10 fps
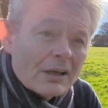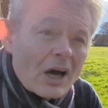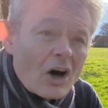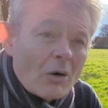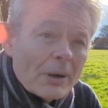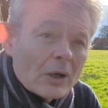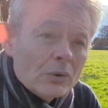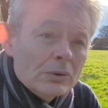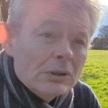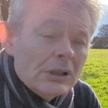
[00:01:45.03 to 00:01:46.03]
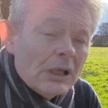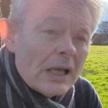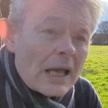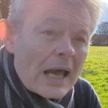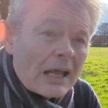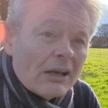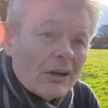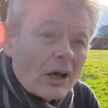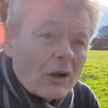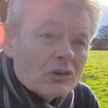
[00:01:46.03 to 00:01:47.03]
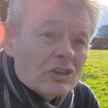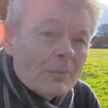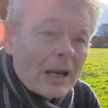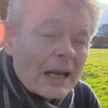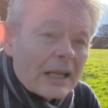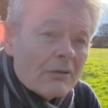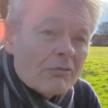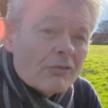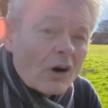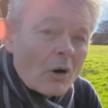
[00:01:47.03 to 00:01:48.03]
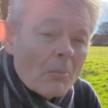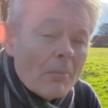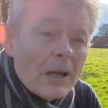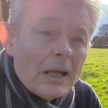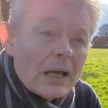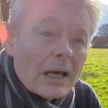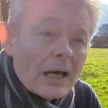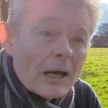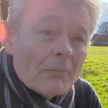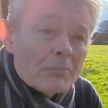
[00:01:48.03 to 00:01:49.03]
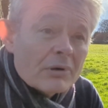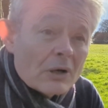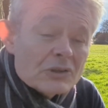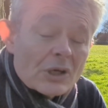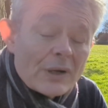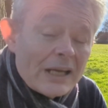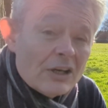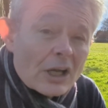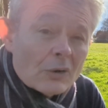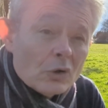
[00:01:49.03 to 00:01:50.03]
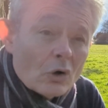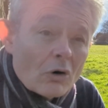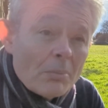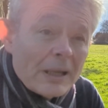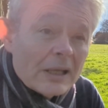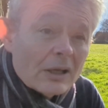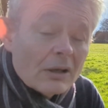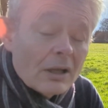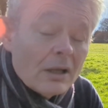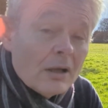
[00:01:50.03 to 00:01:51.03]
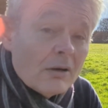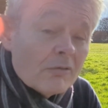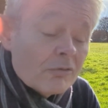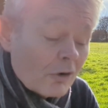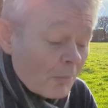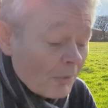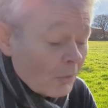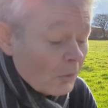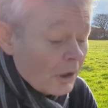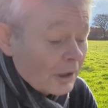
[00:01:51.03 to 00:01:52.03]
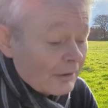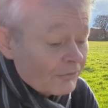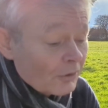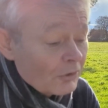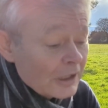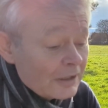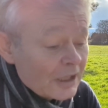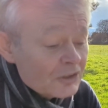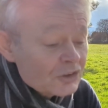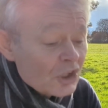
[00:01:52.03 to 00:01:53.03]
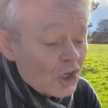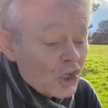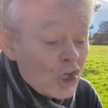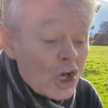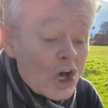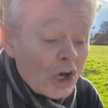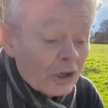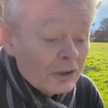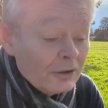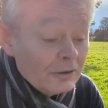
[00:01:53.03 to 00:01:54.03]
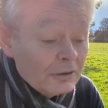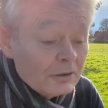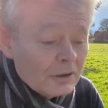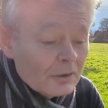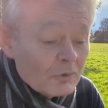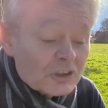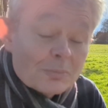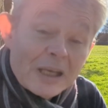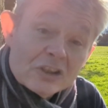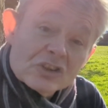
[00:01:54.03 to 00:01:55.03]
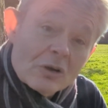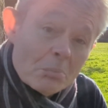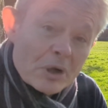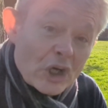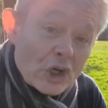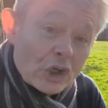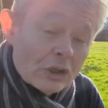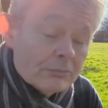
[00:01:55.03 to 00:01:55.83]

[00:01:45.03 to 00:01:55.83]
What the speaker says: carbo, and ultimately from Proto-Indo-European, from the word, I have to read this, ker, which means to burn.